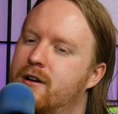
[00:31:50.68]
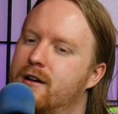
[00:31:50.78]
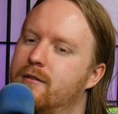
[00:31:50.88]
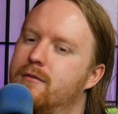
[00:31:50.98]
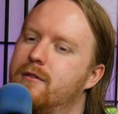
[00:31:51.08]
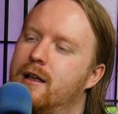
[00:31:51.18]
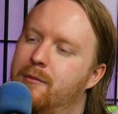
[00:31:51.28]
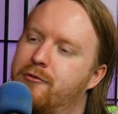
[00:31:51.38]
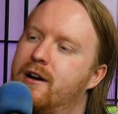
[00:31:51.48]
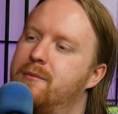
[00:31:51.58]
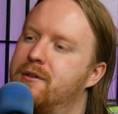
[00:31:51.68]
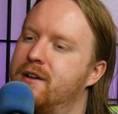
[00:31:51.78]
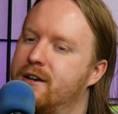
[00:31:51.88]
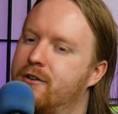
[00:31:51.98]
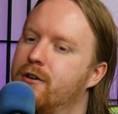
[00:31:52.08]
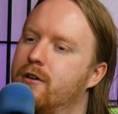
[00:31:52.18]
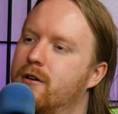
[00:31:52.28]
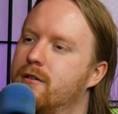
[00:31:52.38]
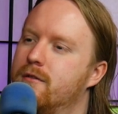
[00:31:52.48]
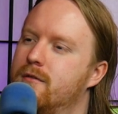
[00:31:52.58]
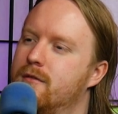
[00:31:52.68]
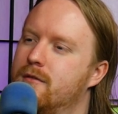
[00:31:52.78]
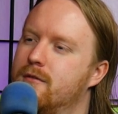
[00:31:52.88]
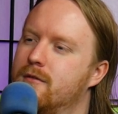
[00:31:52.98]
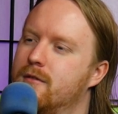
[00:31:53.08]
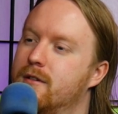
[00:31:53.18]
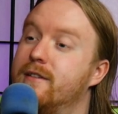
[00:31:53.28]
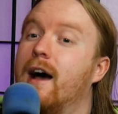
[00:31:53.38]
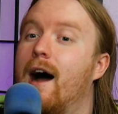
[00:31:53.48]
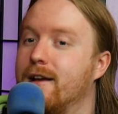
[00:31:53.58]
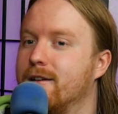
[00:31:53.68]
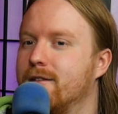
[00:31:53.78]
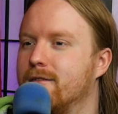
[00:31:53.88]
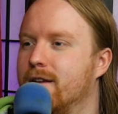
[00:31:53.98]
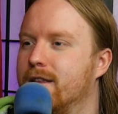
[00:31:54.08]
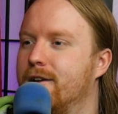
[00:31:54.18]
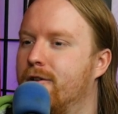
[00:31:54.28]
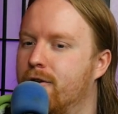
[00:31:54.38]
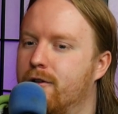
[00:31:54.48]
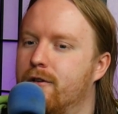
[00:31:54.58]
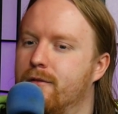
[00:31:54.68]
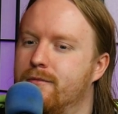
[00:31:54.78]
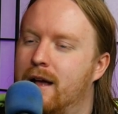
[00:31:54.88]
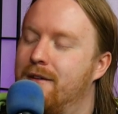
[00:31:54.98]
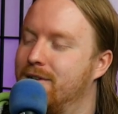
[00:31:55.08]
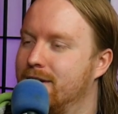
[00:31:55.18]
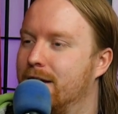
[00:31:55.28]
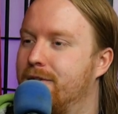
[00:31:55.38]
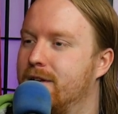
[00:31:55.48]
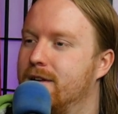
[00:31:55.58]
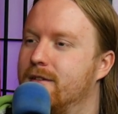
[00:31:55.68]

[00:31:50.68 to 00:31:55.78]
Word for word: Try, him trying to protect her yeah dying and then her having nothing